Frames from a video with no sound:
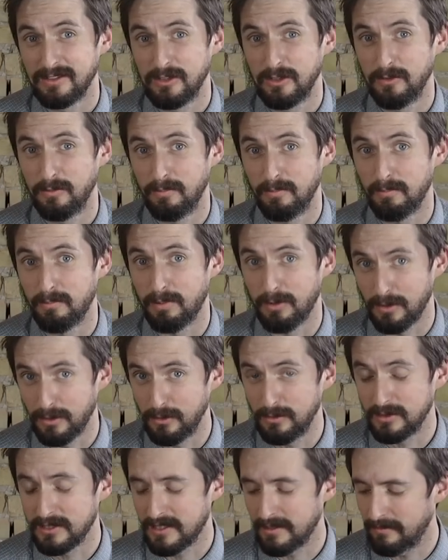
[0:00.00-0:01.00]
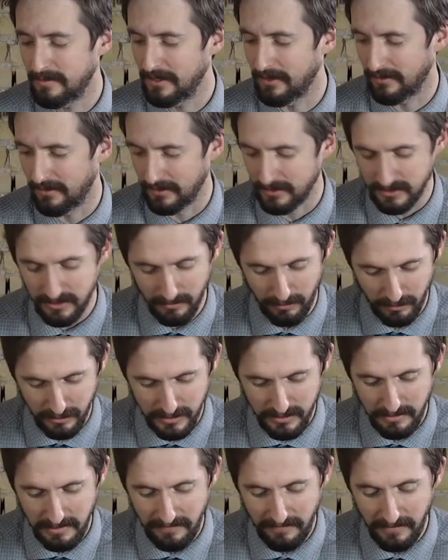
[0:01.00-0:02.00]
to produce them here. They're
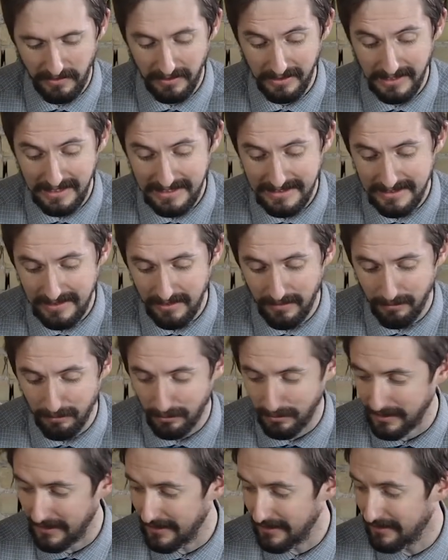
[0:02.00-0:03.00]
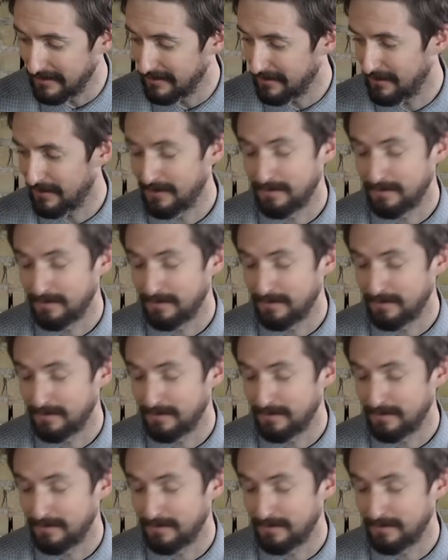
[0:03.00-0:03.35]
supposed to be fairly easy to breed.